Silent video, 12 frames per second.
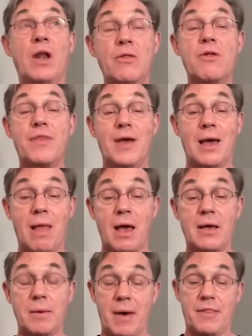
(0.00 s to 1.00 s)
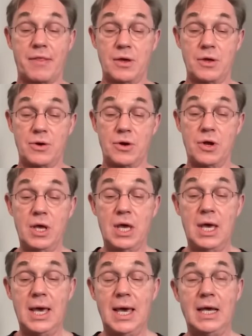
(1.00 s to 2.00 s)
another thing I like about theater
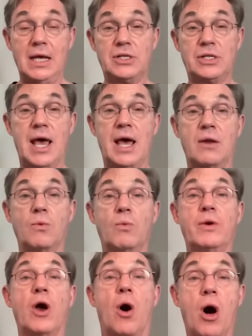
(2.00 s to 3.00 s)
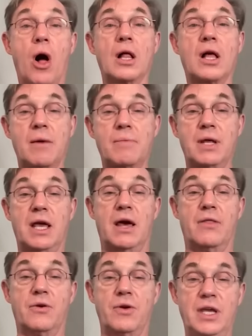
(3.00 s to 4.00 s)
is that we all come
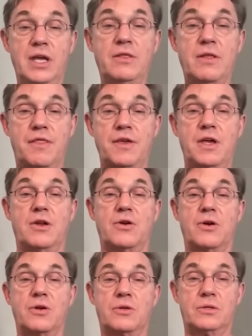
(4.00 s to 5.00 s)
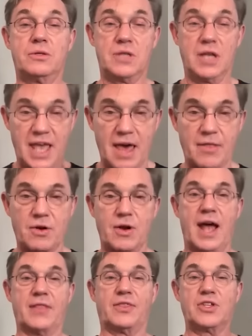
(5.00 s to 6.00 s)
together in the theater
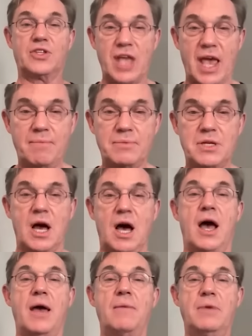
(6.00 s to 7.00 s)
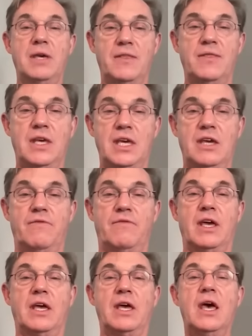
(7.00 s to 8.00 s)
together at the same time in the
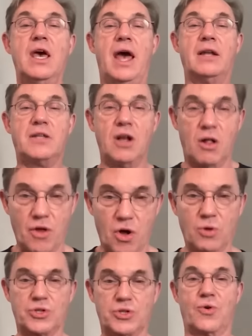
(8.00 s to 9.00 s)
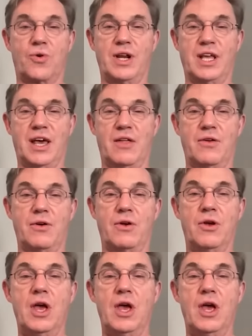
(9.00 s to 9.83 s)
evening and tell the whole story together.